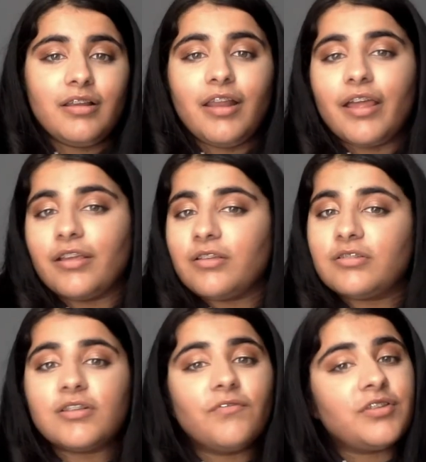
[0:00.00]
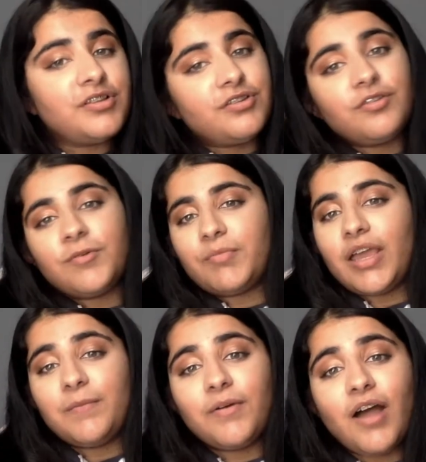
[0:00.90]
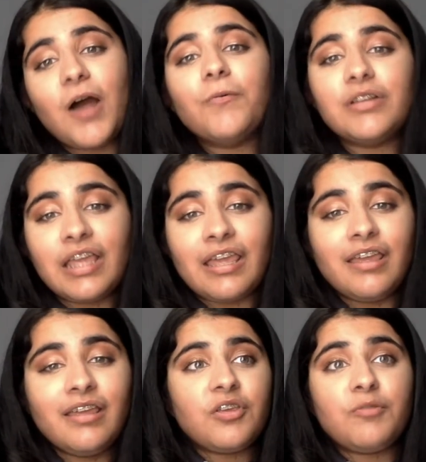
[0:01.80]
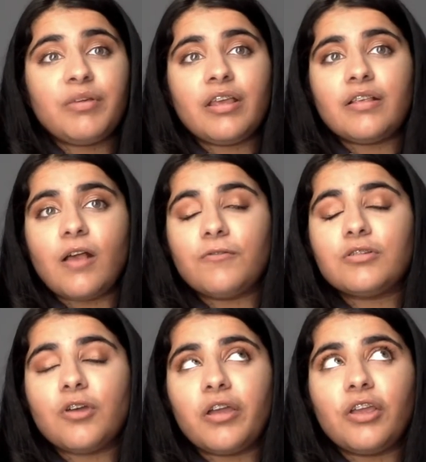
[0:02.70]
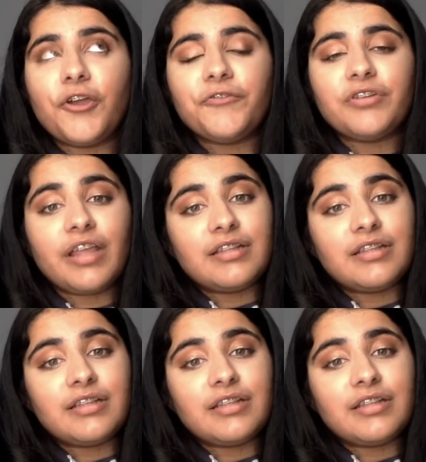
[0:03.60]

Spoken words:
like something to do with paper I would eat, just because I was going over the